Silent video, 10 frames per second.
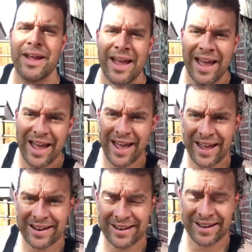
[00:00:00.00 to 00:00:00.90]
And
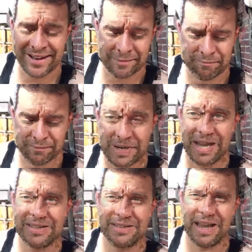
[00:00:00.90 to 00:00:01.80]
I
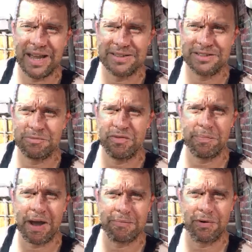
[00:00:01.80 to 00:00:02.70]
had some movie
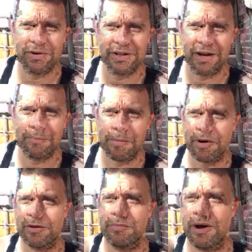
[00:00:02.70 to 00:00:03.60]
popcorn there. My brother
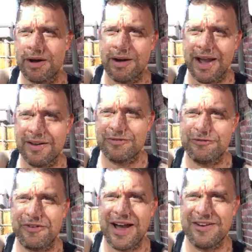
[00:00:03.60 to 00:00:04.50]
bought like
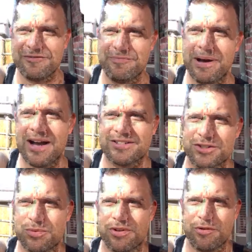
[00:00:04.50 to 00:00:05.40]
5 boxes
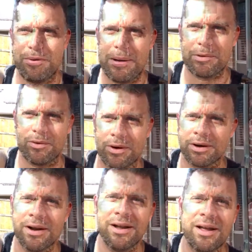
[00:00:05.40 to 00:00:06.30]
worth of popcorn,
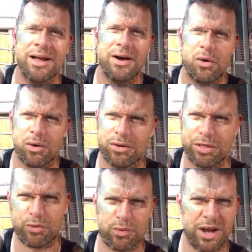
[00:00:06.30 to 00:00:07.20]
or
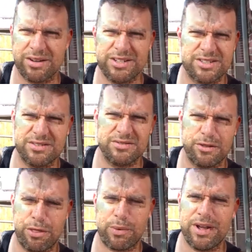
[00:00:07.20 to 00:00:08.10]
at least
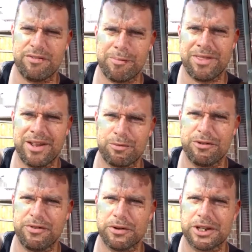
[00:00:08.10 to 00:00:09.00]
3 of them, and then
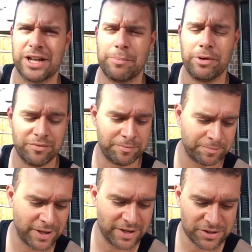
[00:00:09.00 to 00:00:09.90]
refilled a couple of
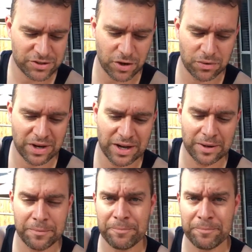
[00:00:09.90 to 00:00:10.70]
them. So